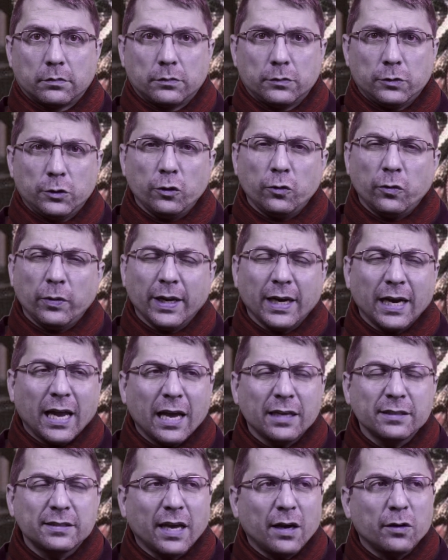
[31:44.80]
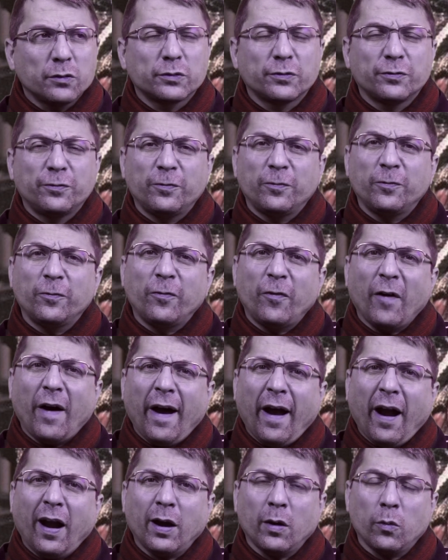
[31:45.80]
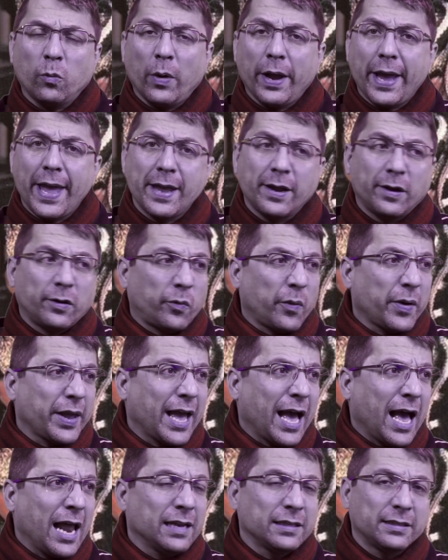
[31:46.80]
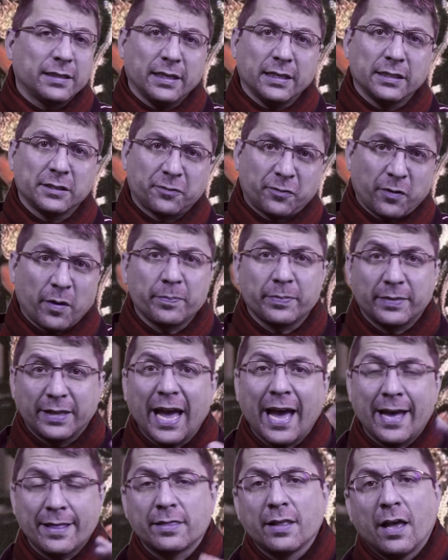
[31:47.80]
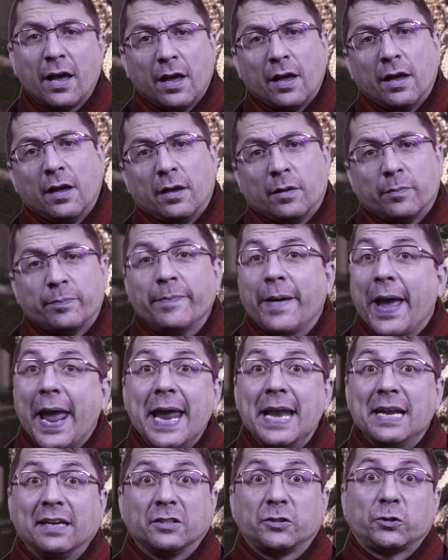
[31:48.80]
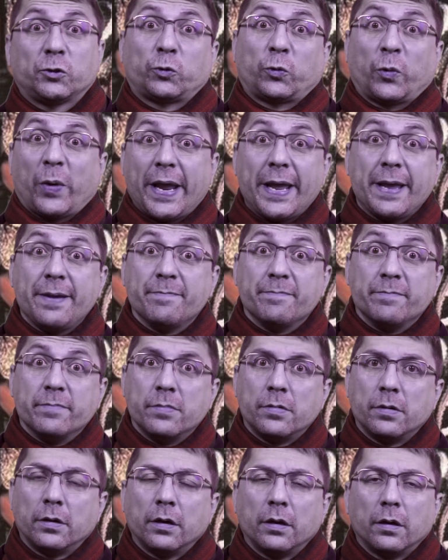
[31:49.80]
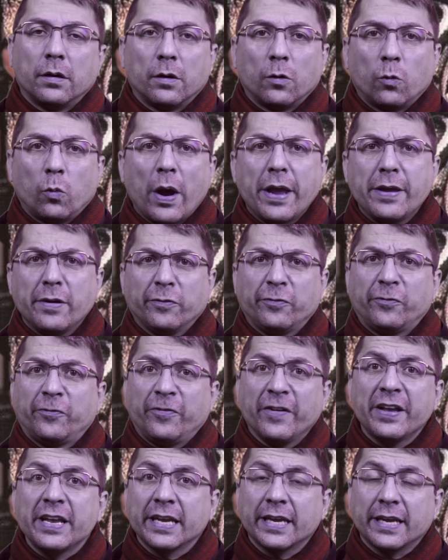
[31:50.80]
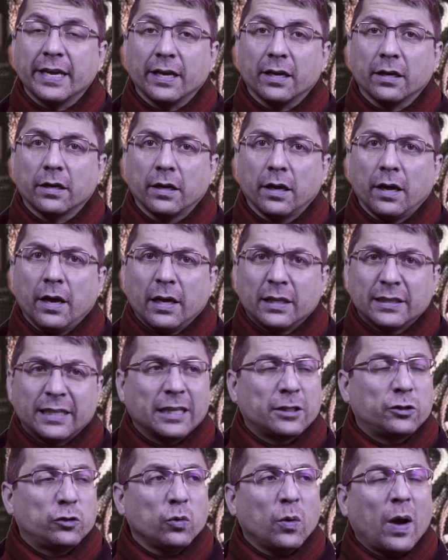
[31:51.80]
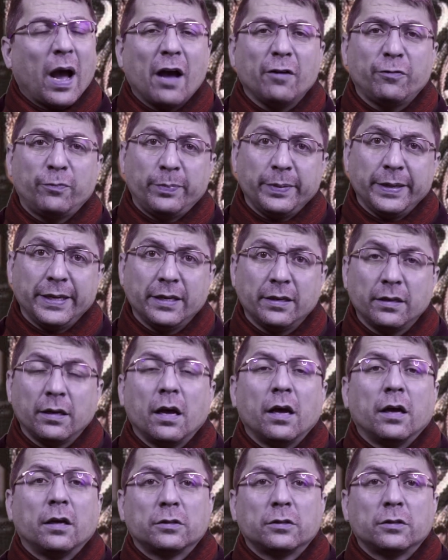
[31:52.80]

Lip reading: you realize how far away reality is from that mainstream way of thinking that you have been